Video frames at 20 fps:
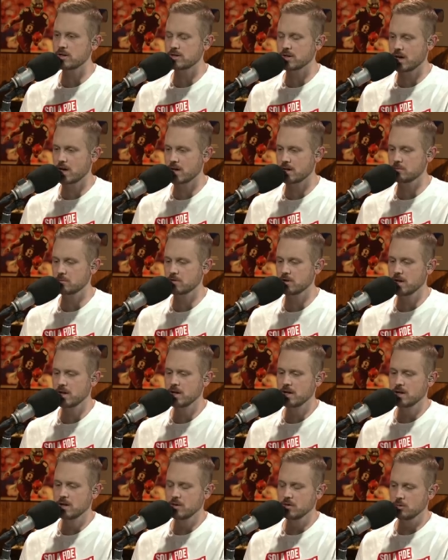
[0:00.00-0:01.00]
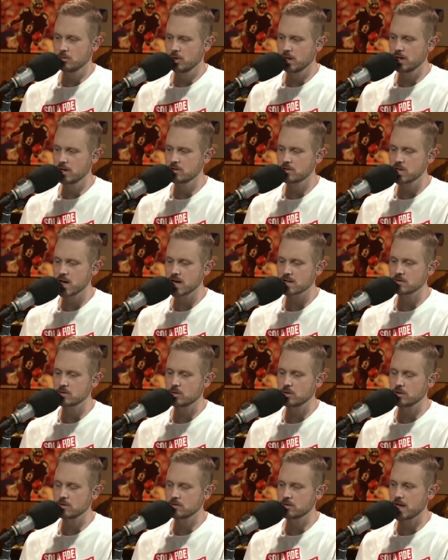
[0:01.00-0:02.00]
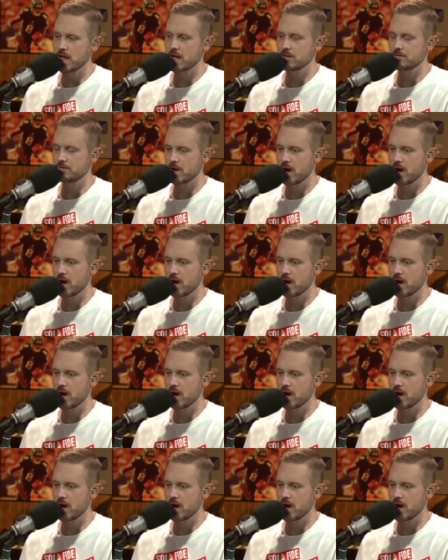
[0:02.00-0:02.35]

times when Jack Doyle's had